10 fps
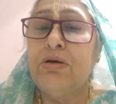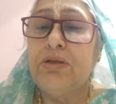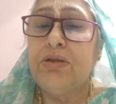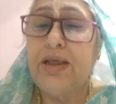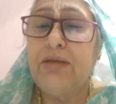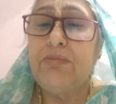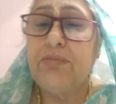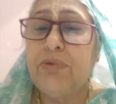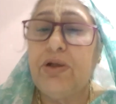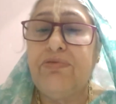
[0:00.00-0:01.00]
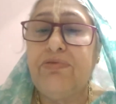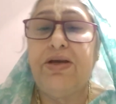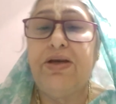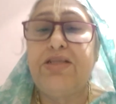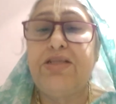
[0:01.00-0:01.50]
like bona
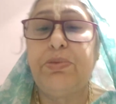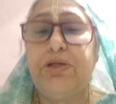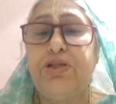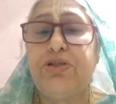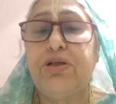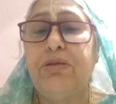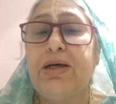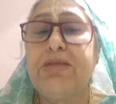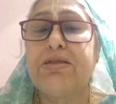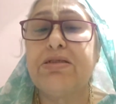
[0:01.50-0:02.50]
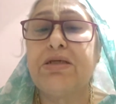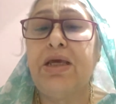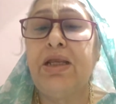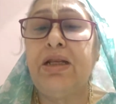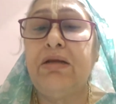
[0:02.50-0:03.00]
fide spiritual master
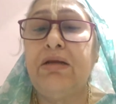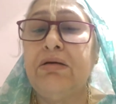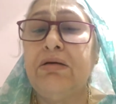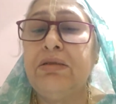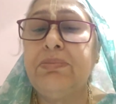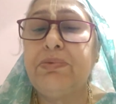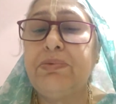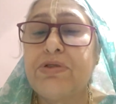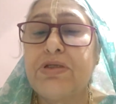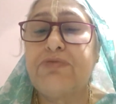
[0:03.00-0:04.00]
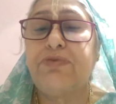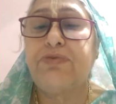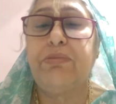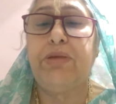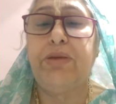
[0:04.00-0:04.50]
and learn the process
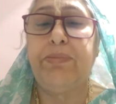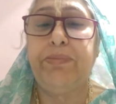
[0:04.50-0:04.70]
from him.